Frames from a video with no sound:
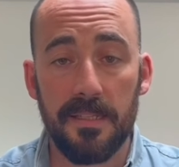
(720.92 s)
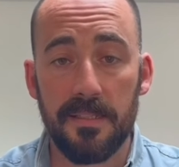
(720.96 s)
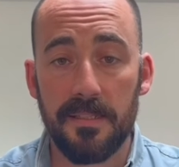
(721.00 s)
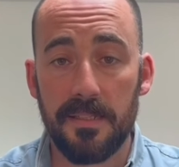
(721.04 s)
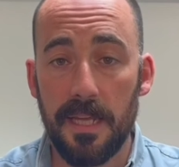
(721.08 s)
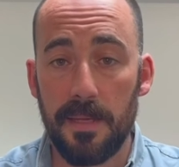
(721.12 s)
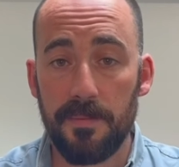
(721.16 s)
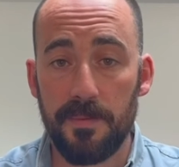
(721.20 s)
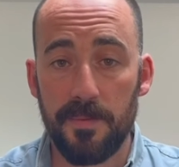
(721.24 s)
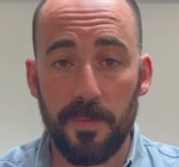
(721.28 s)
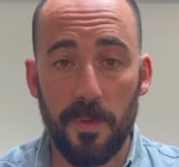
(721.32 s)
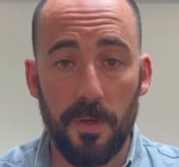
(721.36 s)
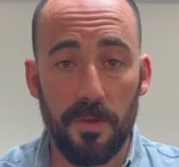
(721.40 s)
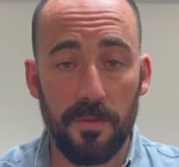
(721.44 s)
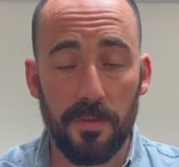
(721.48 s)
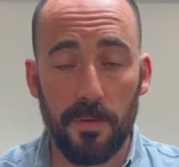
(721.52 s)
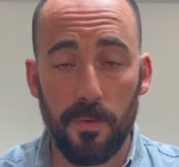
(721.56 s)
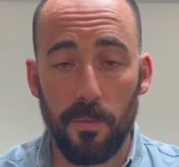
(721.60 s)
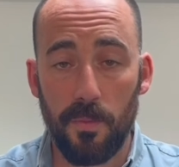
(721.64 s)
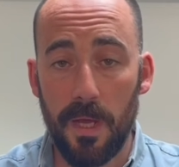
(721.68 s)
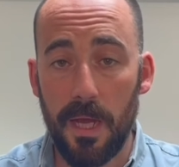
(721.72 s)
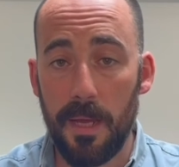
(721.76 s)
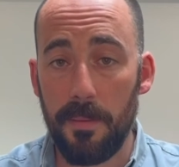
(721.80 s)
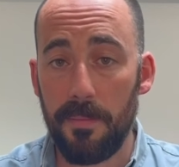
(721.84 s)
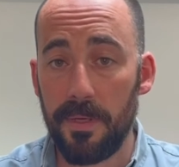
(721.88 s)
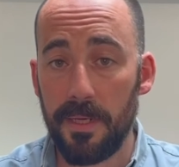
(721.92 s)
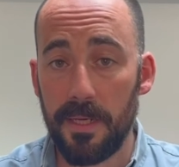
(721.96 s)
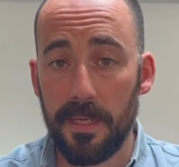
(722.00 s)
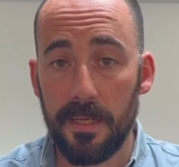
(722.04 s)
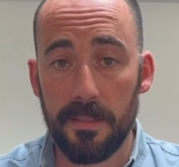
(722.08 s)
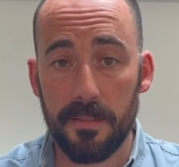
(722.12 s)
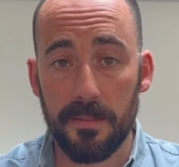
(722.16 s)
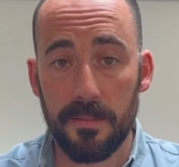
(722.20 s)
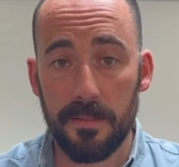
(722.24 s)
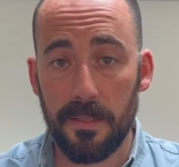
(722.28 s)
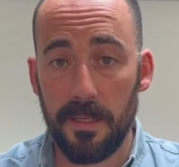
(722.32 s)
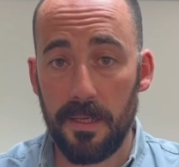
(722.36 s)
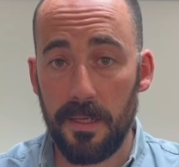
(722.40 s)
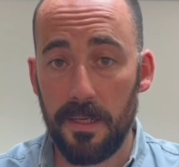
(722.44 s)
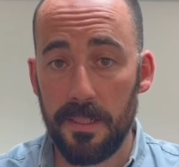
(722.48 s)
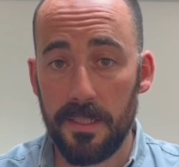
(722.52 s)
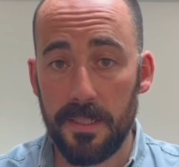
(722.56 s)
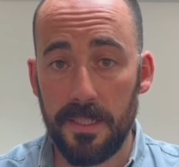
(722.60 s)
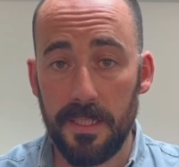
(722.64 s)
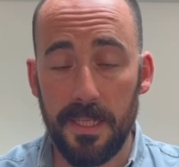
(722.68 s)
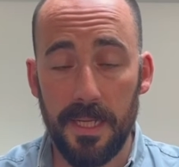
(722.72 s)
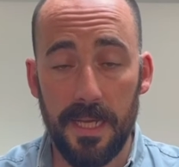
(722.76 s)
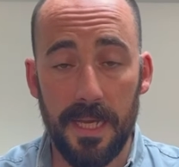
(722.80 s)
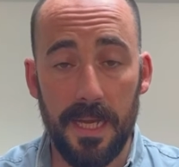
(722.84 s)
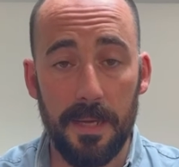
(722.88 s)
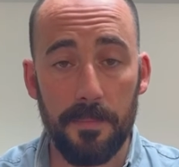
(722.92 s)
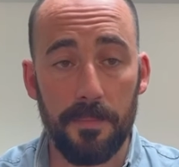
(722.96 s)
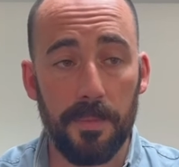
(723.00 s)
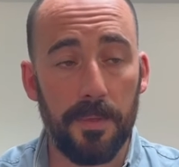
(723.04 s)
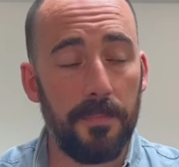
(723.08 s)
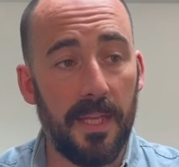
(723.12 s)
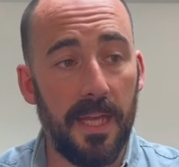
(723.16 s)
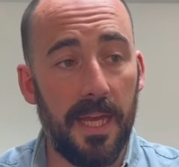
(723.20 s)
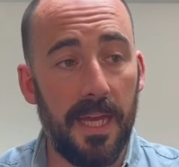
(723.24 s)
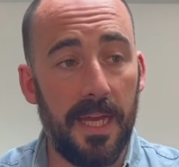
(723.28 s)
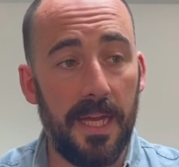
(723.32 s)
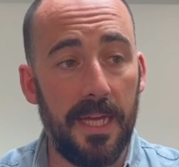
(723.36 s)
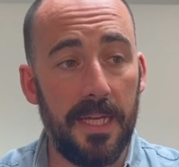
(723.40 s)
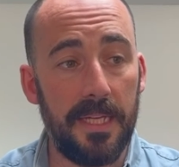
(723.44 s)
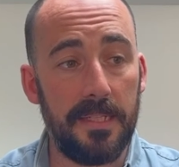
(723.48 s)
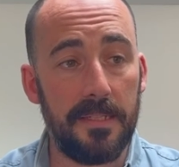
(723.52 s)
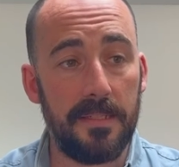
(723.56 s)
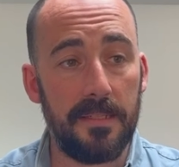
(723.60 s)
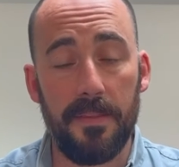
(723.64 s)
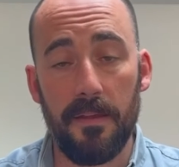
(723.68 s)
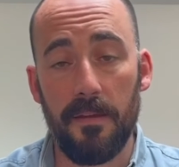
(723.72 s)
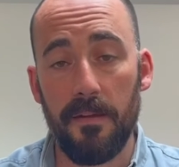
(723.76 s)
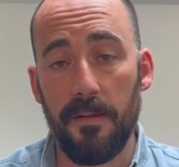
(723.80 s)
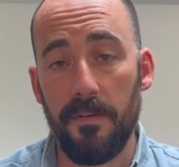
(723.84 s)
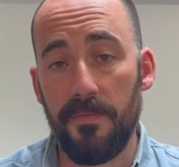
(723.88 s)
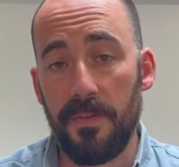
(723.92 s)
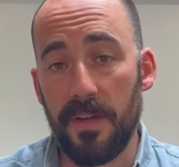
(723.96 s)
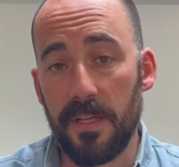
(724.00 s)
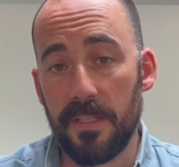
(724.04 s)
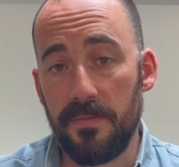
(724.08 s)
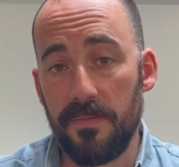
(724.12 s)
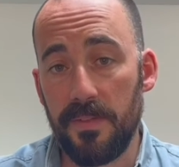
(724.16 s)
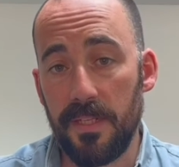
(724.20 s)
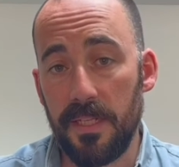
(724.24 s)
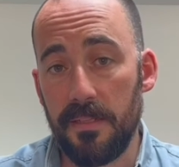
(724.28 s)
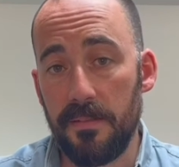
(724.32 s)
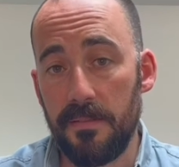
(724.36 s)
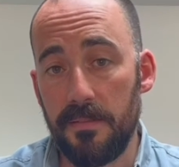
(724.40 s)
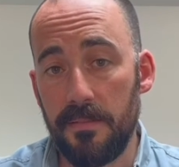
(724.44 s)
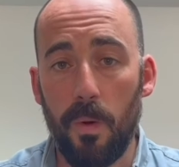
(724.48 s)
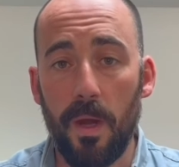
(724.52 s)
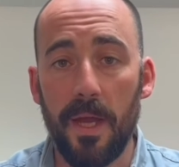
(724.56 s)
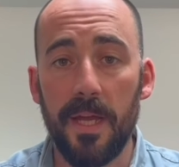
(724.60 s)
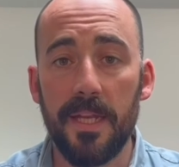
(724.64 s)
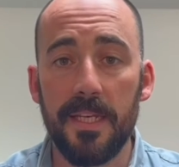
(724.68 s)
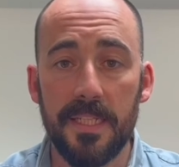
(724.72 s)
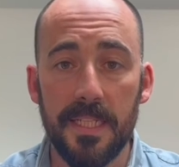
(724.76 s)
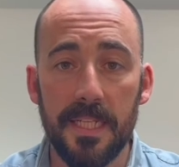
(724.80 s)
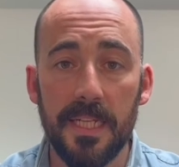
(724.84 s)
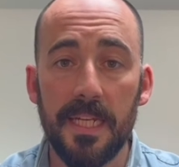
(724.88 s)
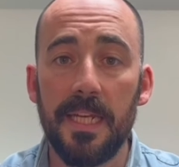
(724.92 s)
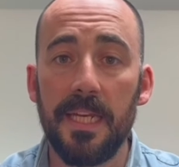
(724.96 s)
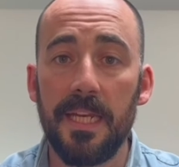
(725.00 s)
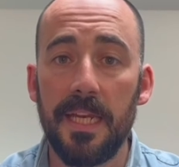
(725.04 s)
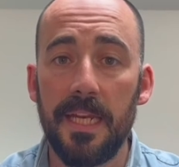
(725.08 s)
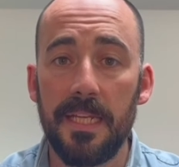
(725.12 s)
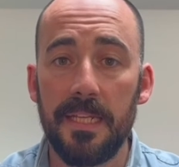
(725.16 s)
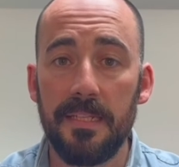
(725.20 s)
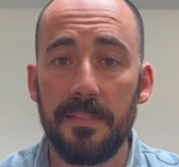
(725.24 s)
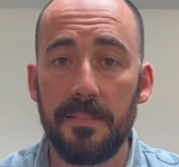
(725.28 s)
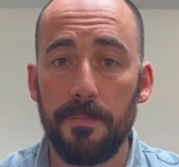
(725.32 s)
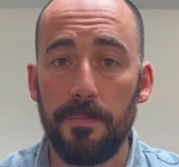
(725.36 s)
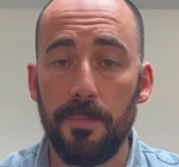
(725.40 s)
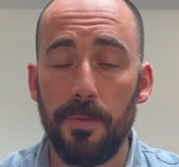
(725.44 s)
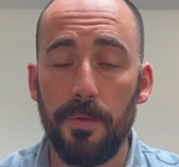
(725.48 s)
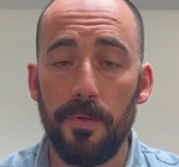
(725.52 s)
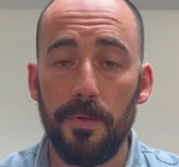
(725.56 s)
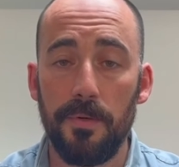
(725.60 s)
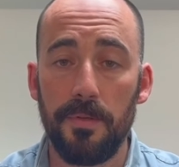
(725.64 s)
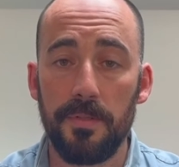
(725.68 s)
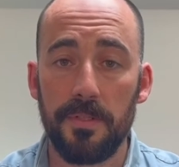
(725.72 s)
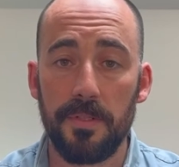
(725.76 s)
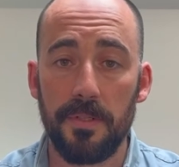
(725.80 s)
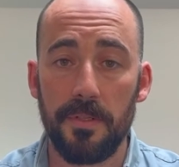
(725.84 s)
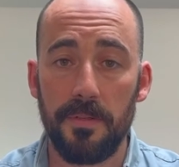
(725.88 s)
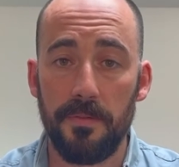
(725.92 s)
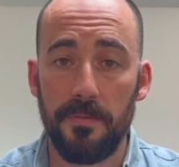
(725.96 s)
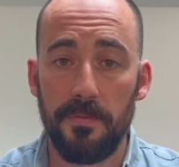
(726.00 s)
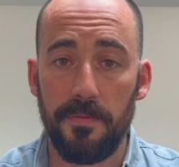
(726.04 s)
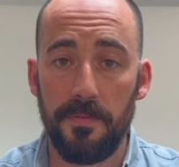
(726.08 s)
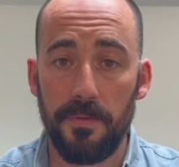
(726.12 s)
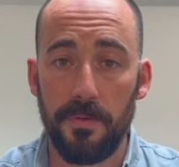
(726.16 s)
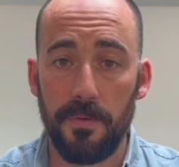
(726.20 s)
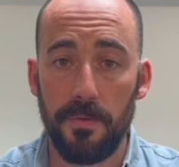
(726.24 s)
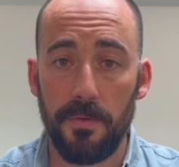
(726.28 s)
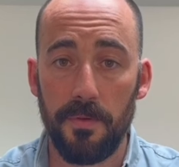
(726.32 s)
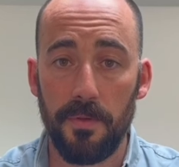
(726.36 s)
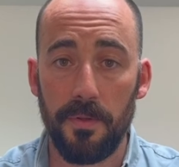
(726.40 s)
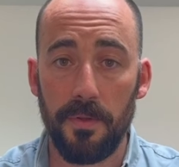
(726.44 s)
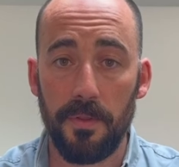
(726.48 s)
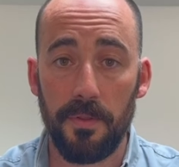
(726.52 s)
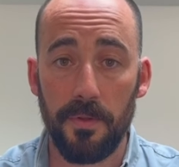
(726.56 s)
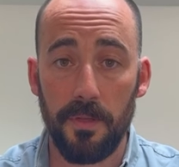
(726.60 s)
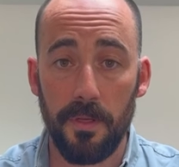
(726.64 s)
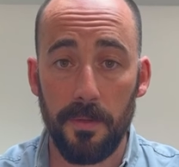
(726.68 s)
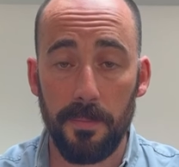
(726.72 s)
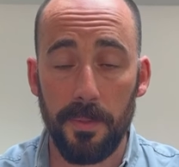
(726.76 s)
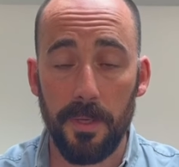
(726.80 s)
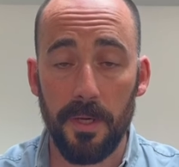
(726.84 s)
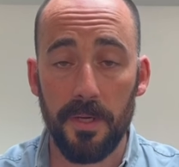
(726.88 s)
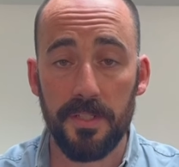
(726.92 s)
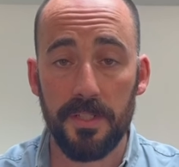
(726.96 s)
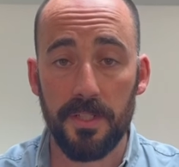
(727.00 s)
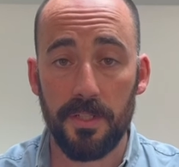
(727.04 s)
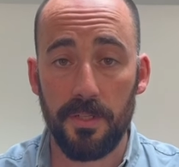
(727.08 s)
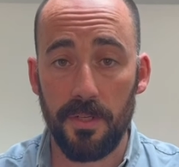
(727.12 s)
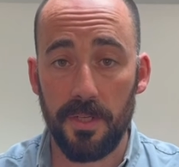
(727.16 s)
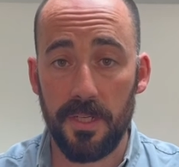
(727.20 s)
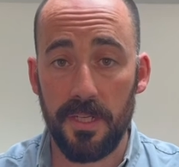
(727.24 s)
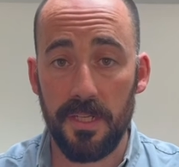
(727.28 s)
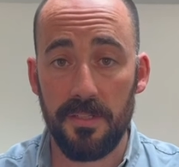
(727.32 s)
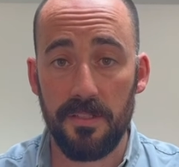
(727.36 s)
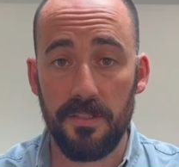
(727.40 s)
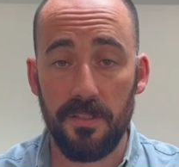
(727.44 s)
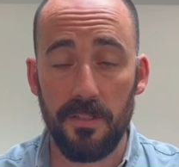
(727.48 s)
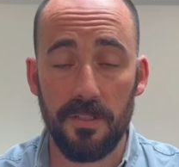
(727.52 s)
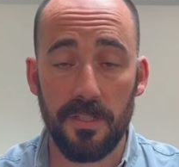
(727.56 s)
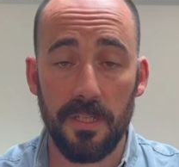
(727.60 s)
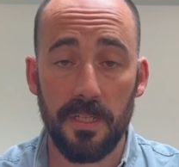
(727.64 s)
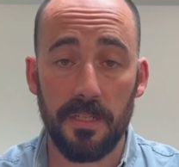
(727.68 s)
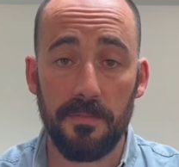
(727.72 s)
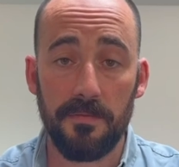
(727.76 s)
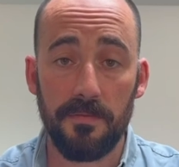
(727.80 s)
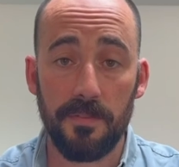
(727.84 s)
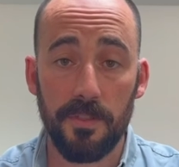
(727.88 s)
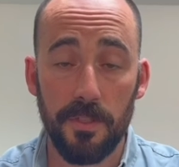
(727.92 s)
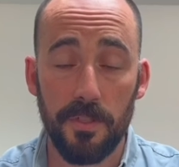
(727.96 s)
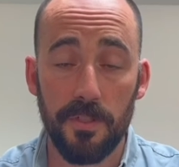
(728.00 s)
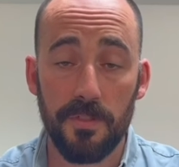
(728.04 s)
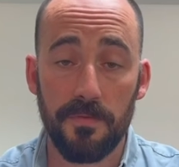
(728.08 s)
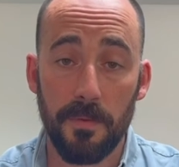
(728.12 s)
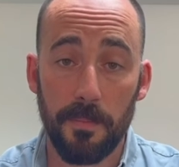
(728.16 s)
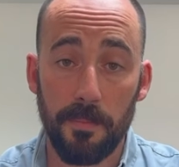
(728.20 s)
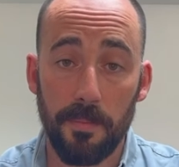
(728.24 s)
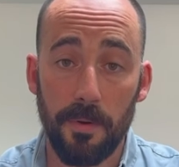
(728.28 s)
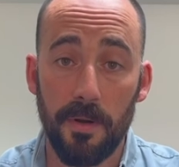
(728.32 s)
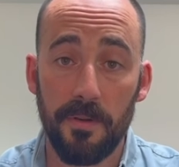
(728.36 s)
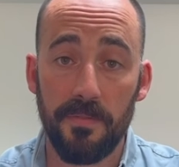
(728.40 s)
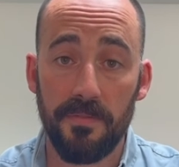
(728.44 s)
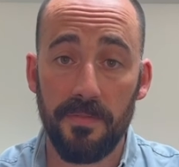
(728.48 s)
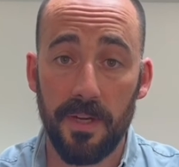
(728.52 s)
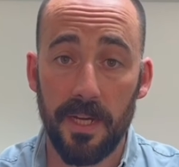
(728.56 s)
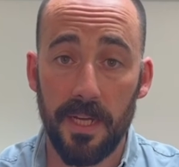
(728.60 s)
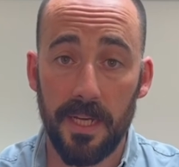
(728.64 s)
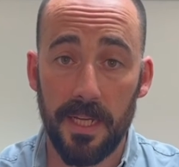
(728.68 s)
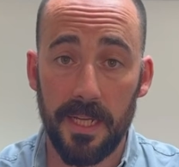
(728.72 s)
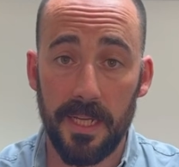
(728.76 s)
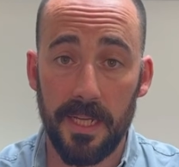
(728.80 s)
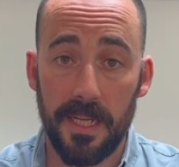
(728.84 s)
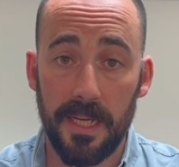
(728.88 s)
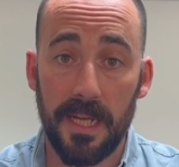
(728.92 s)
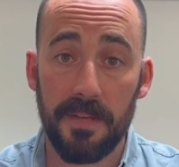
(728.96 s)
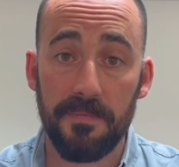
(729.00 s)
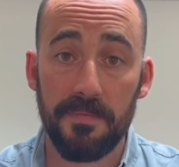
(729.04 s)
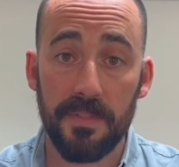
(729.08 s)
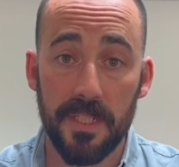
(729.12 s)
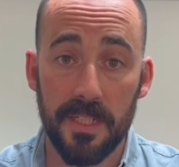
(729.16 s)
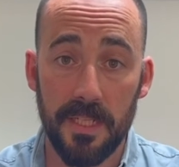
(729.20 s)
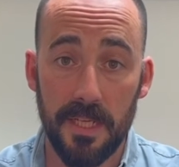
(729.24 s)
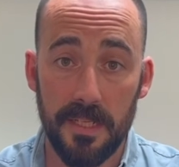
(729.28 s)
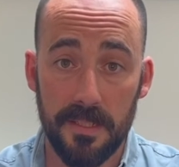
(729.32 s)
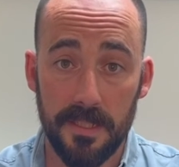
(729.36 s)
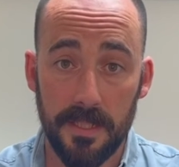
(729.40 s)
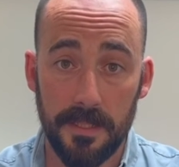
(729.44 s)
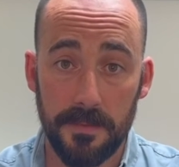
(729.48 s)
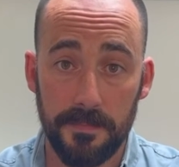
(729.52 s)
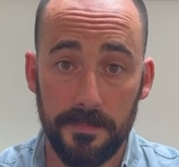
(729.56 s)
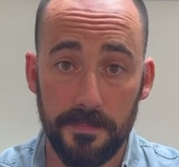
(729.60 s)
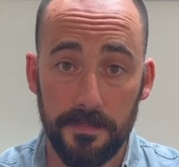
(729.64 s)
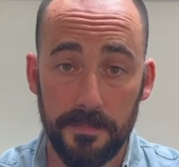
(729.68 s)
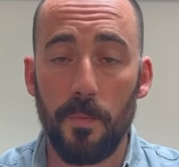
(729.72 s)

steps both on web and in app, and they're effectively winding in any support for third-party cookies used for profiling in advertising.